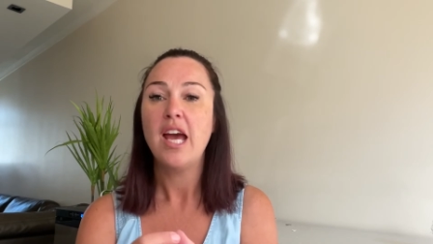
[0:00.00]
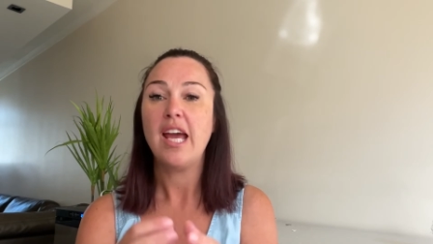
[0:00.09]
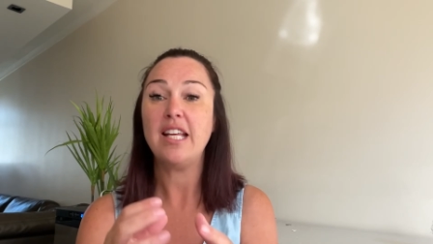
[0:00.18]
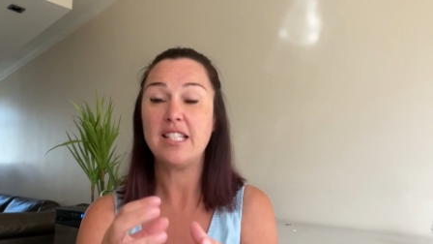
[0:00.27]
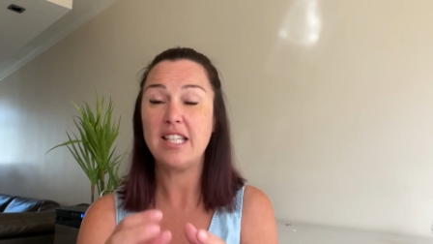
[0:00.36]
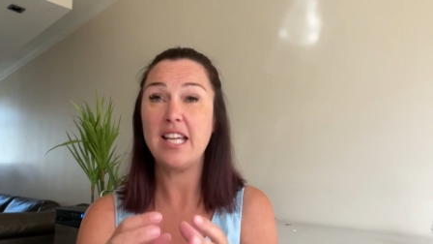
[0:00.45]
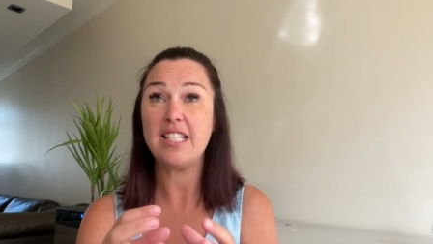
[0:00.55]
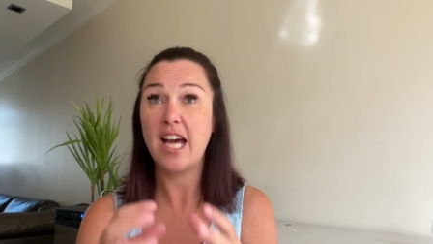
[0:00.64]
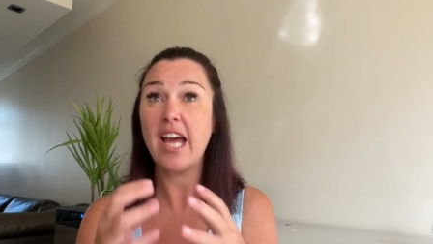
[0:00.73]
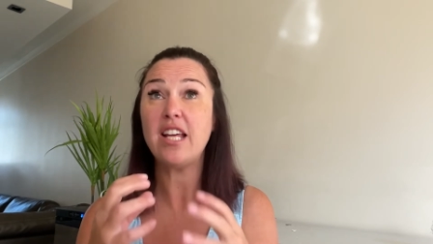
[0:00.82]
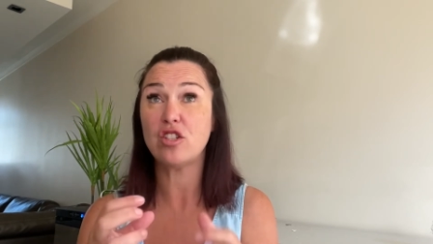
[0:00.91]
it's it
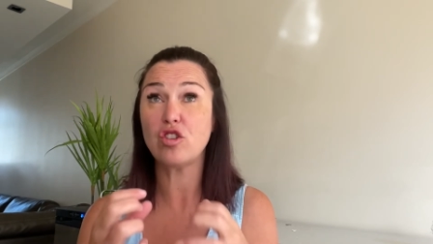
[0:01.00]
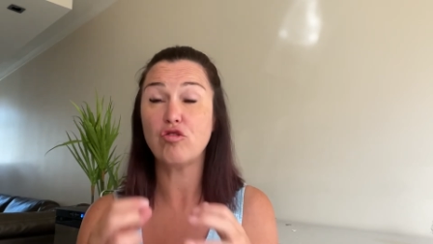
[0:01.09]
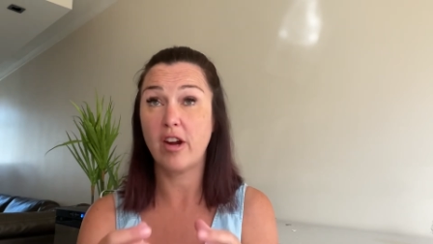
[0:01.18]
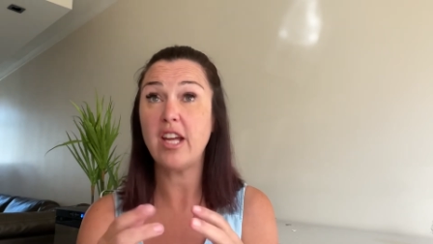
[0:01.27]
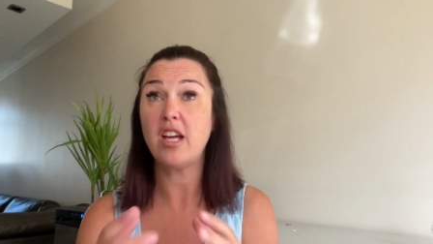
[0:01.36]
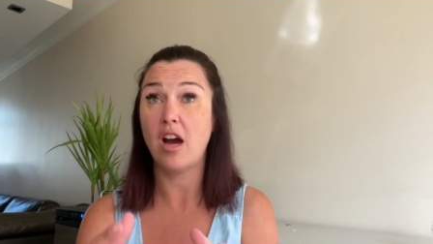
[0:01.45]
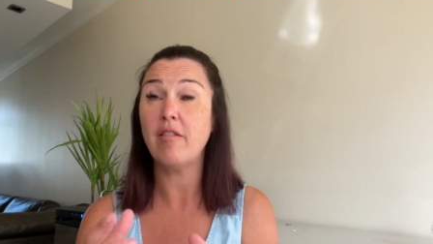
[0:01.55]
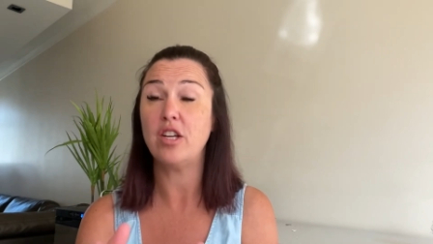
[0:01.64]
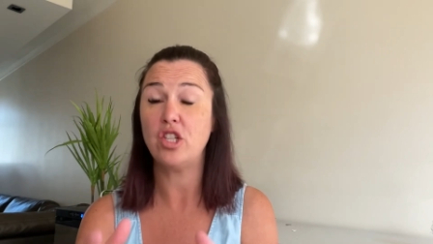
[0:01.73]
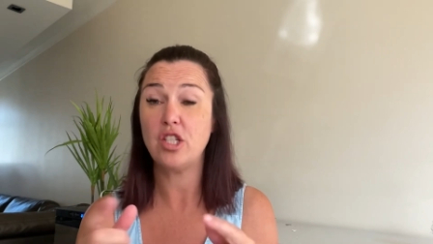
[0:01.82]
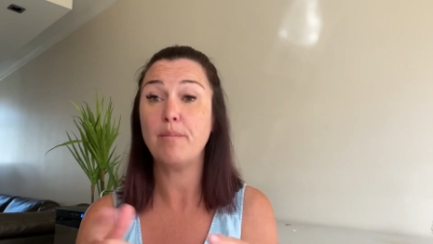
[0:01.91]
takes great
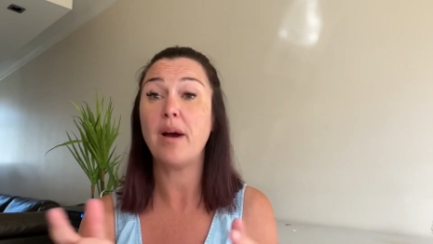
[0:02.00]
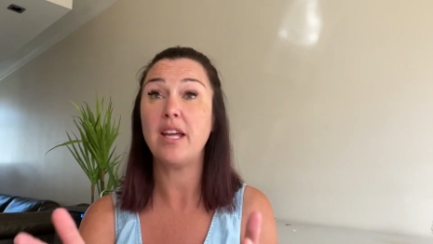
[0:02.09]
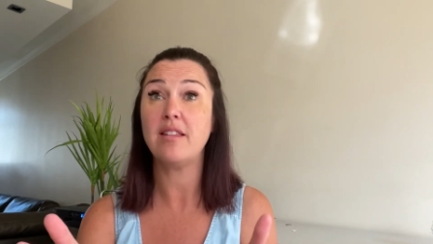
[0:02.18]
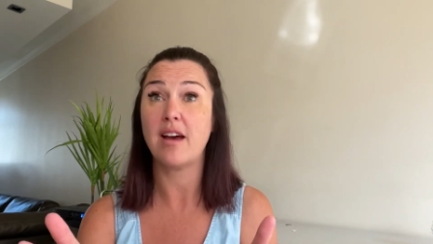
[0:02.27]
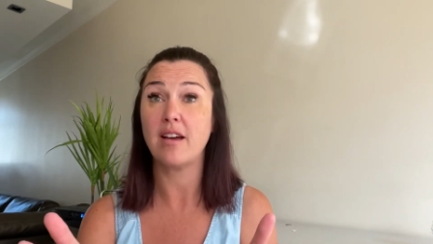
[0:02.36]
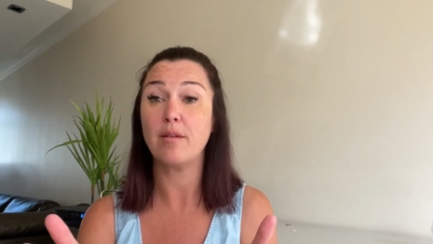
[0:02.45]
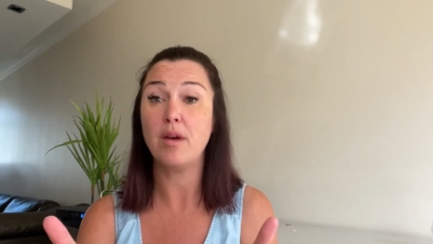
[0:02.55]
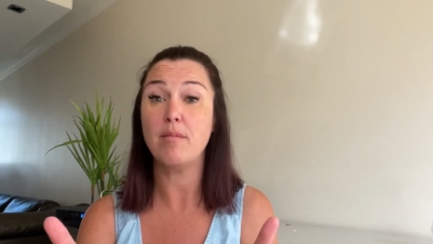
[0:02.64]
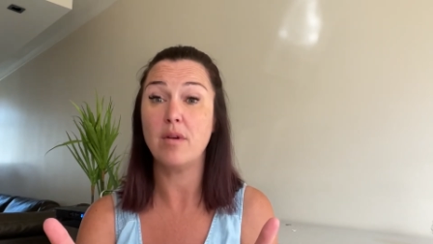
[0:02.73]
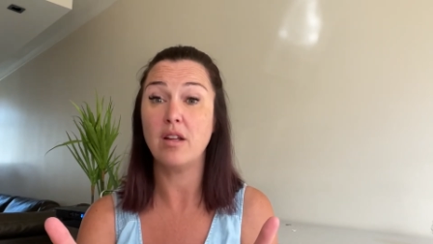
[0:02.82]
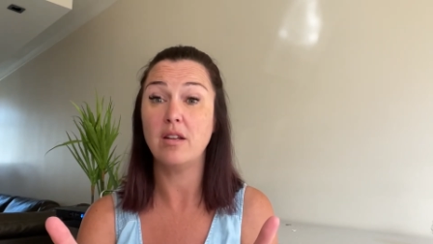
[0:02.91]
courage to make that
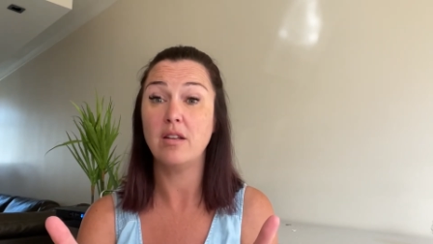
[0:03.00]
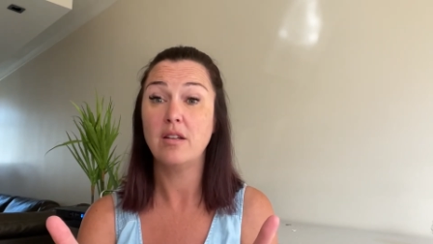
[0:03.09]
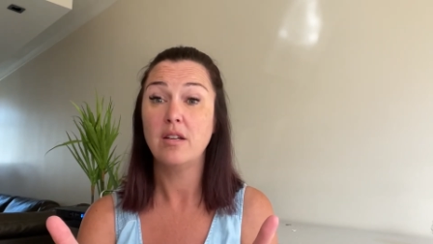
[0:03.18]
commitment.